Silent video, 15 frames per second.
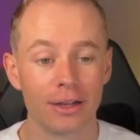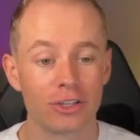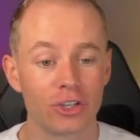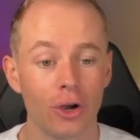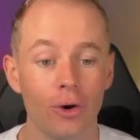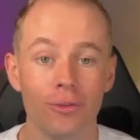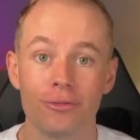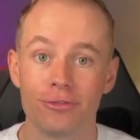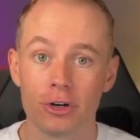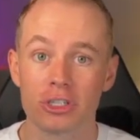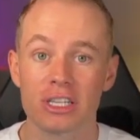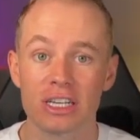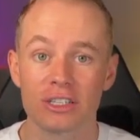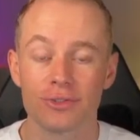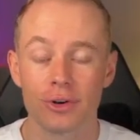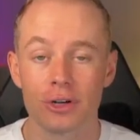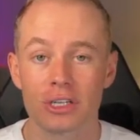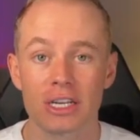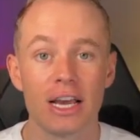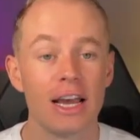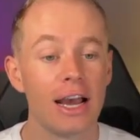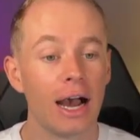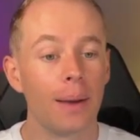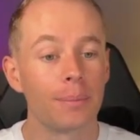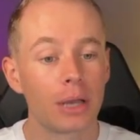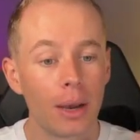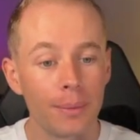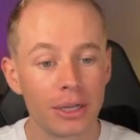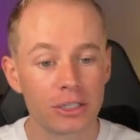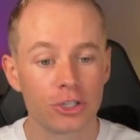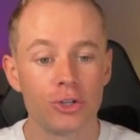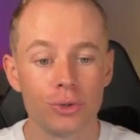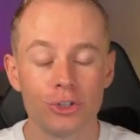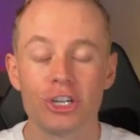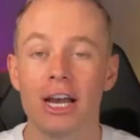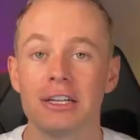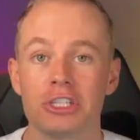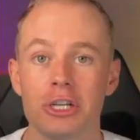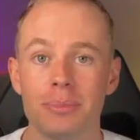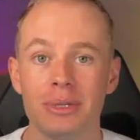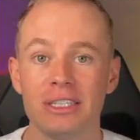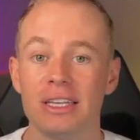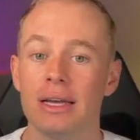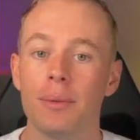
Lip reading: So first things first, I'm coming to ChatGPT.